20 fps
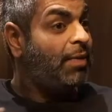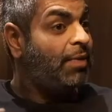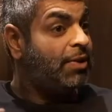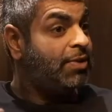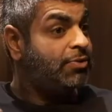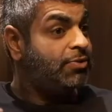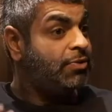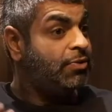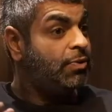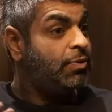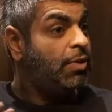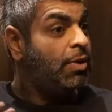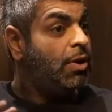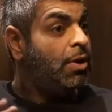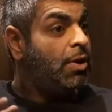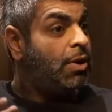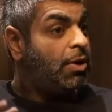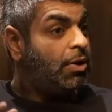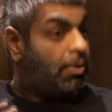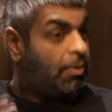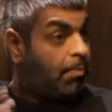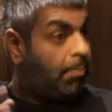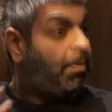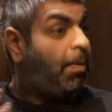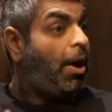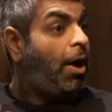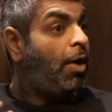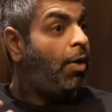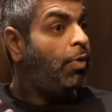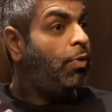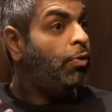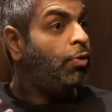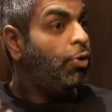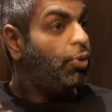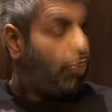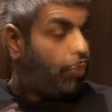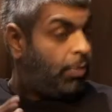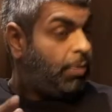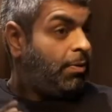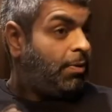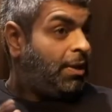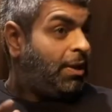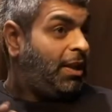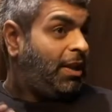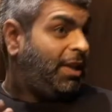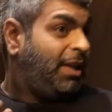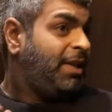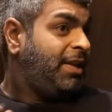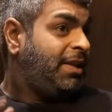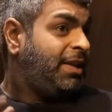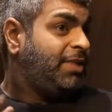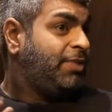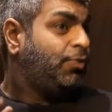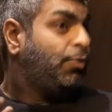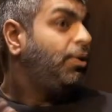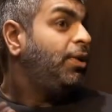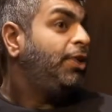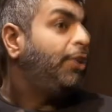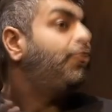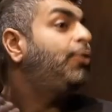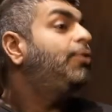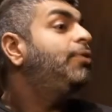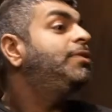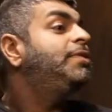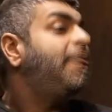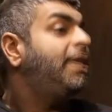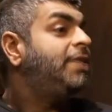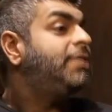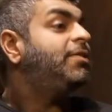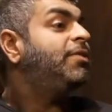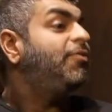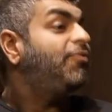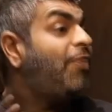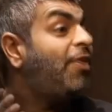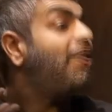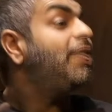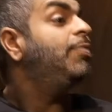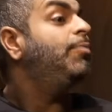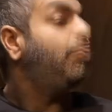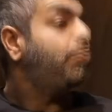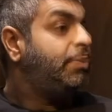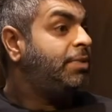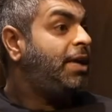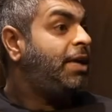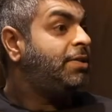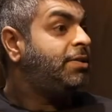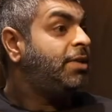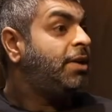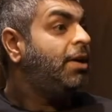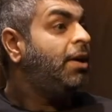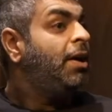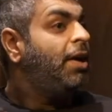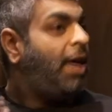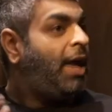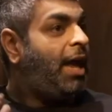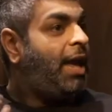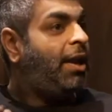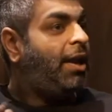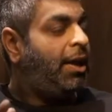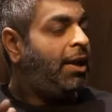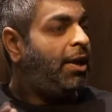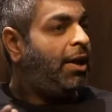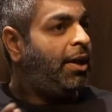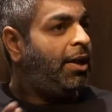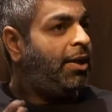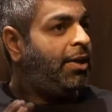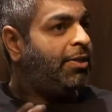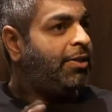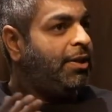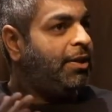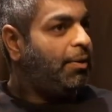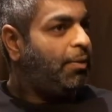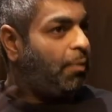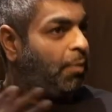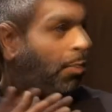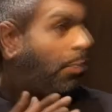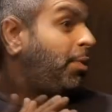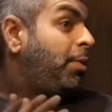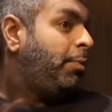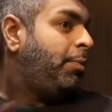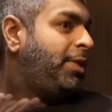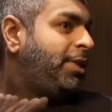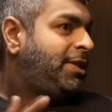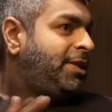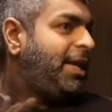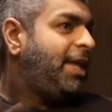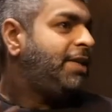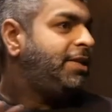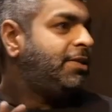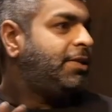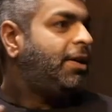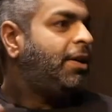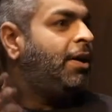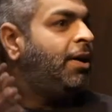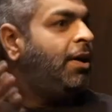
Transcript: us to compile, let's call it good data, valuable data, and I think with data,